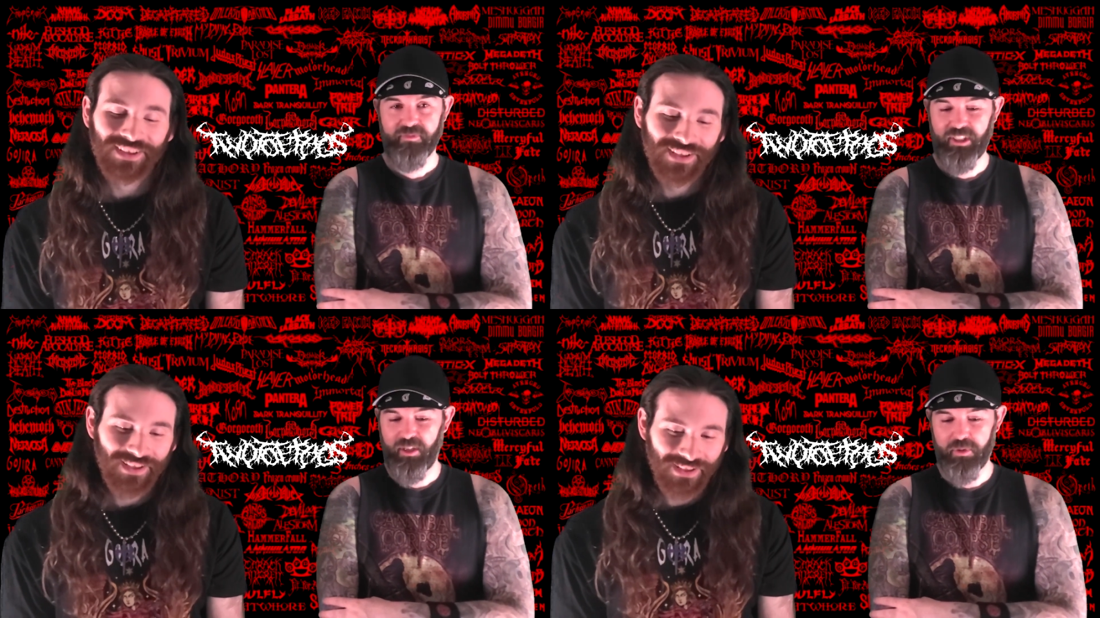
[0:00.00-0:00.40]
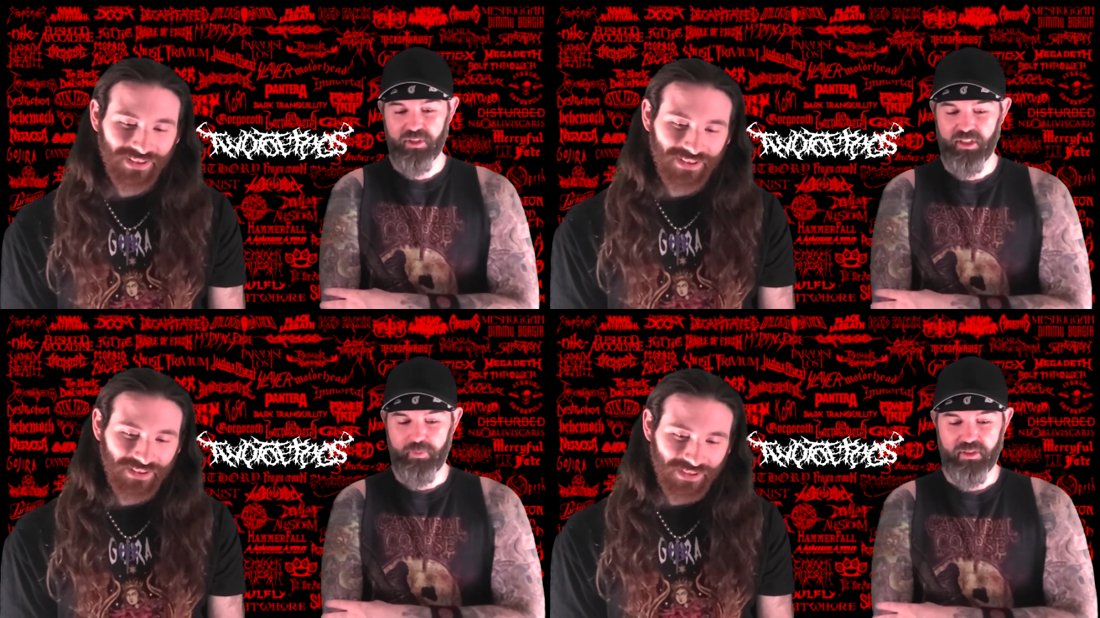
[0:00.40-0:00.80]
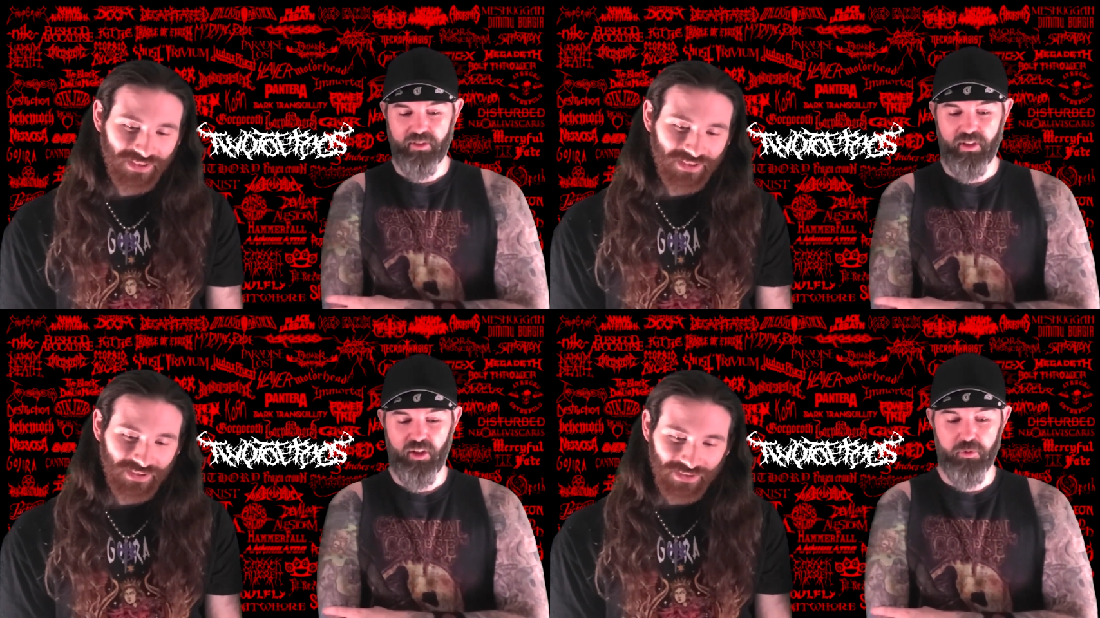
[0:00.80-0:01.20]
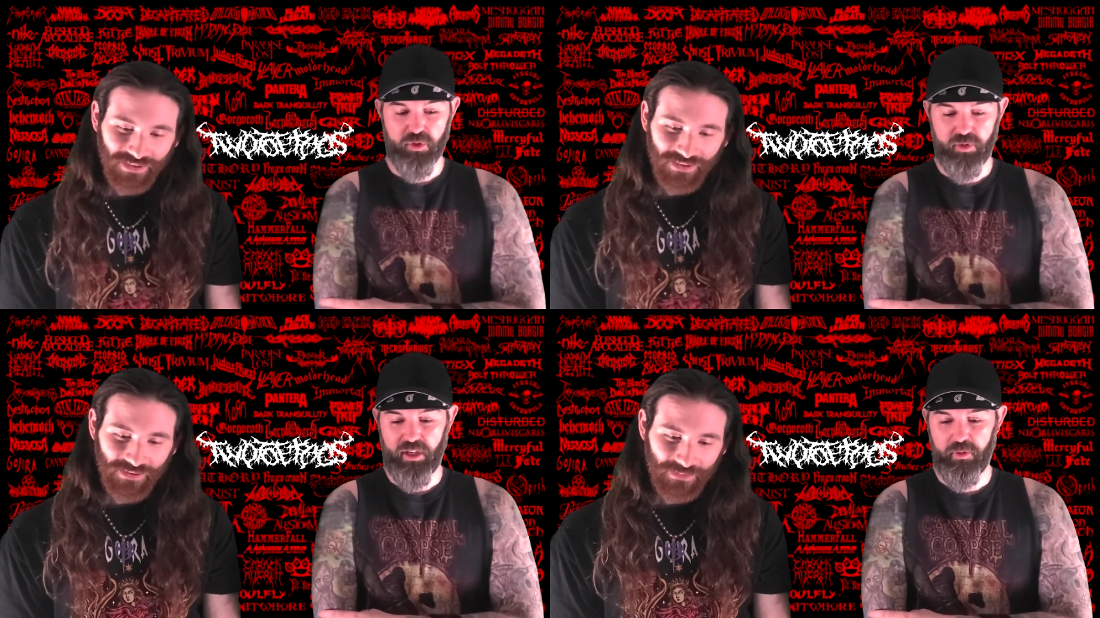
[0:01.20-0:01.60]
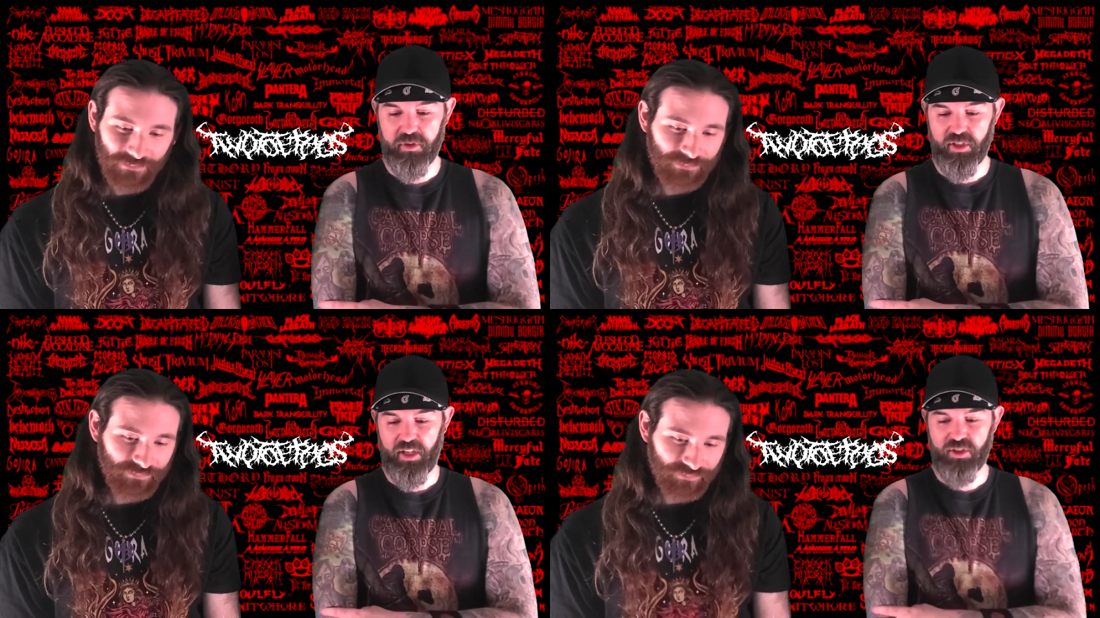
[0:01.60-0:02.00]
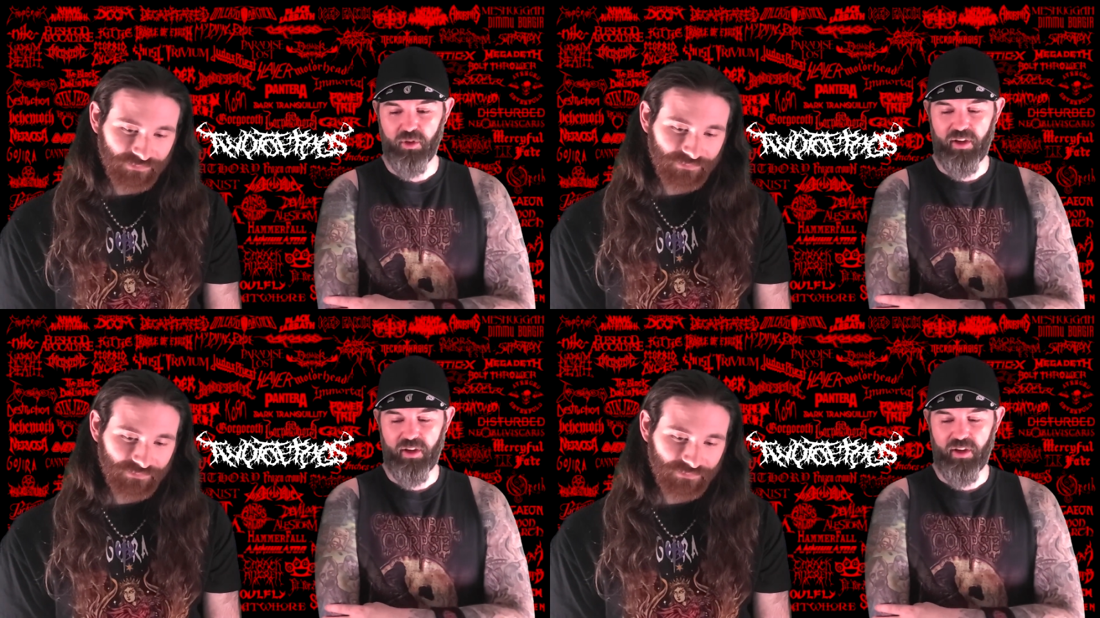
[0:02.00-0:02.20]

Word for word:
Speaker 1: Yeah, I wasn't expecting that at all. It was, it was nice though.